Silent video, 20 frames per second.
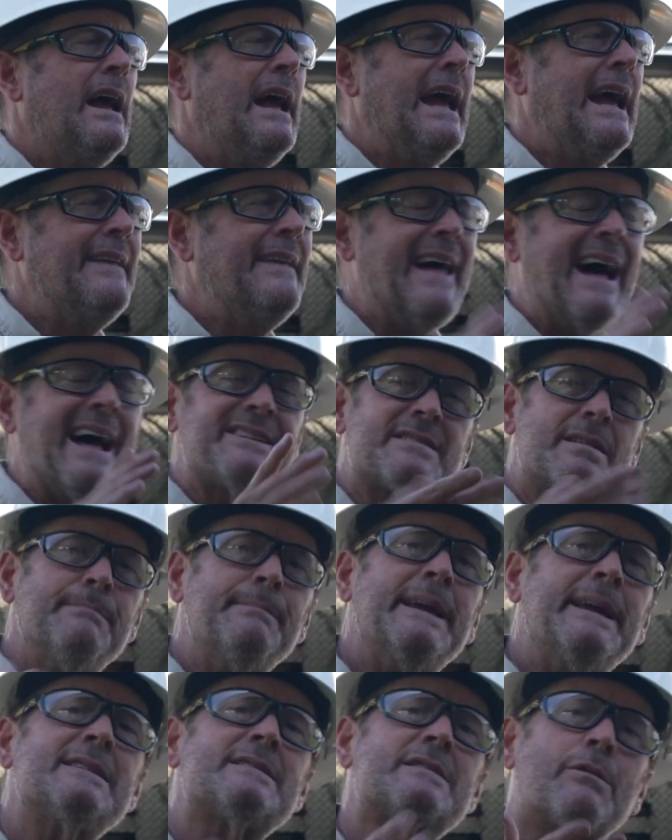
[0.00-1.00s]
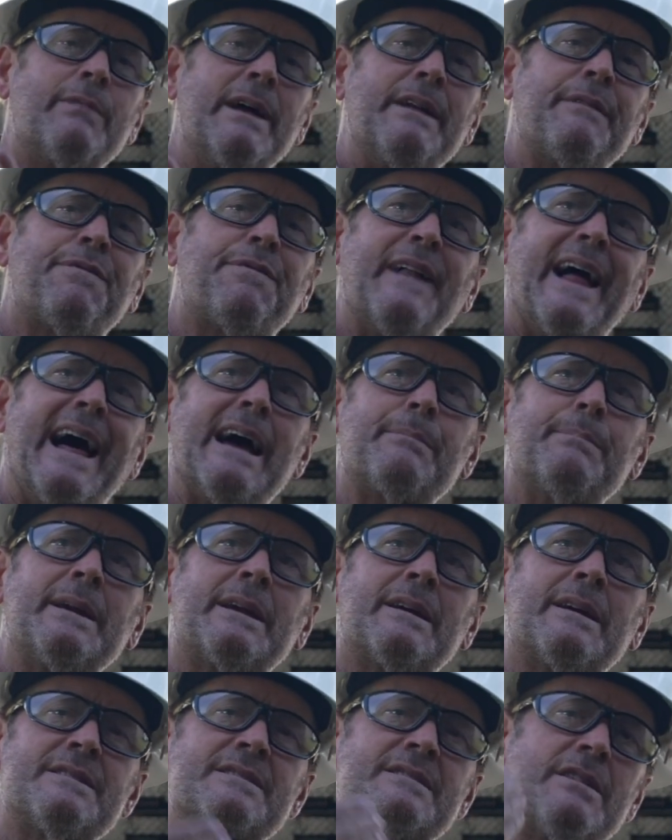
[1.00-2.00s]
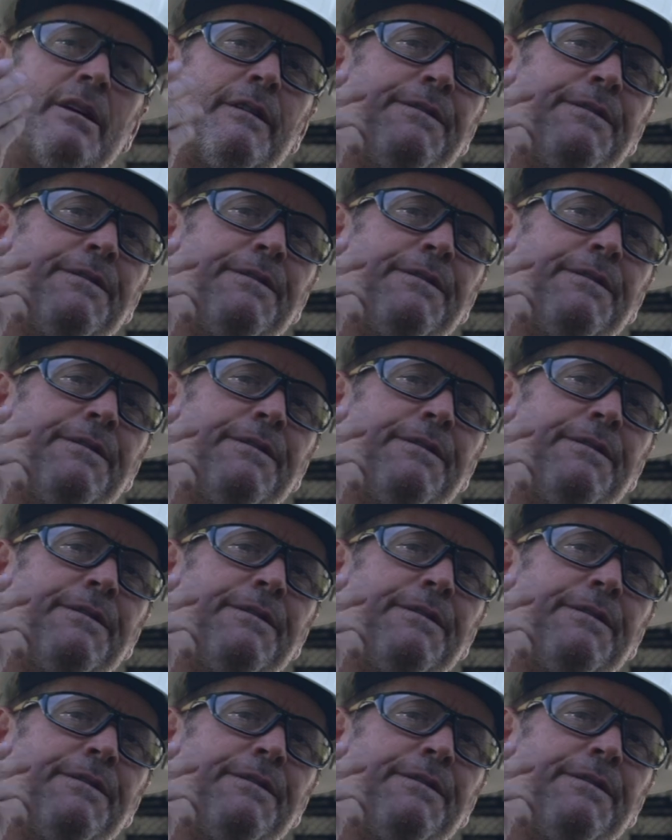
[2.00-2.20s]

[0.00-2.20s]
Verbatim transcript: And that to me is a red flag because their